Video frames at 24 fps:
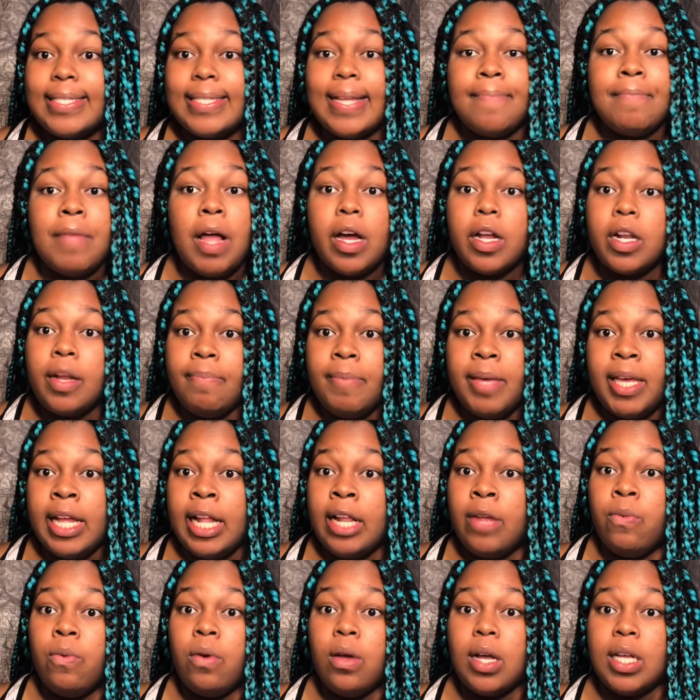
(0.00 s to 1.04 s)
I'm not going to meet
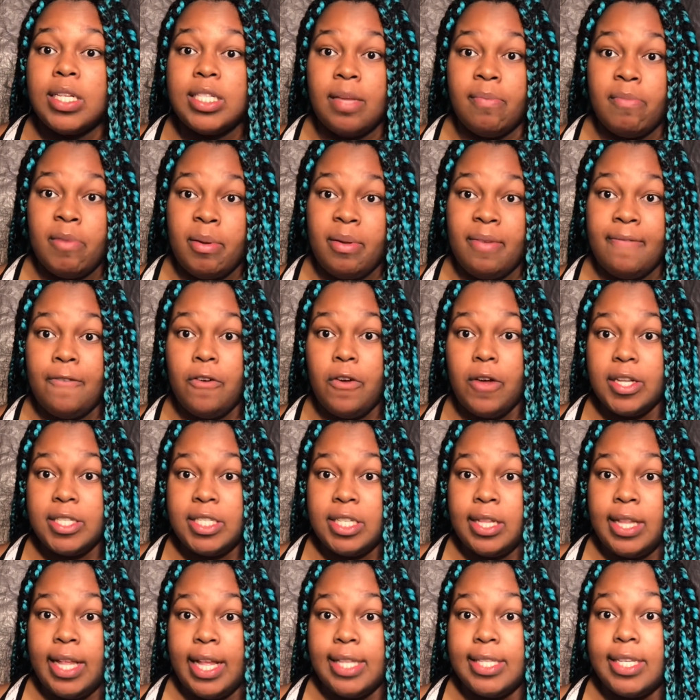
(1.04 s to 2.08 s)
anyone because I'm going to be
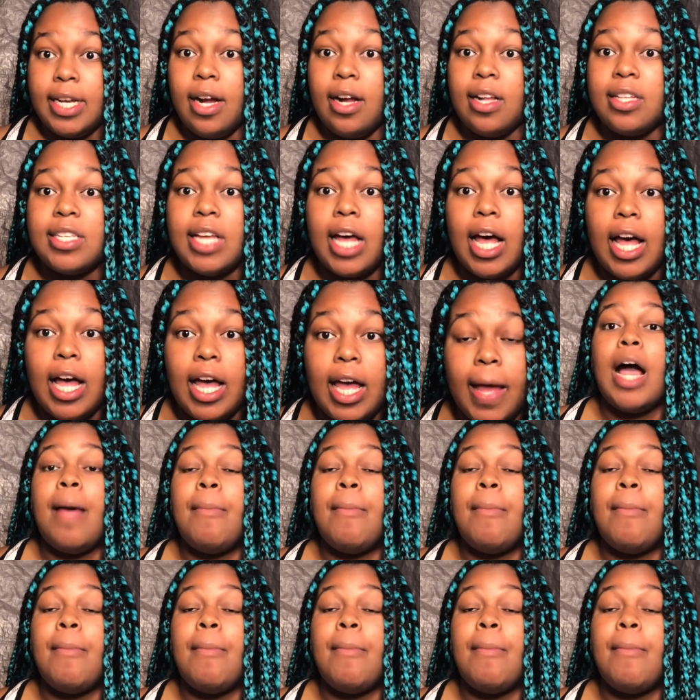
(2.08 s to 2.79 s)
focusing the entire time.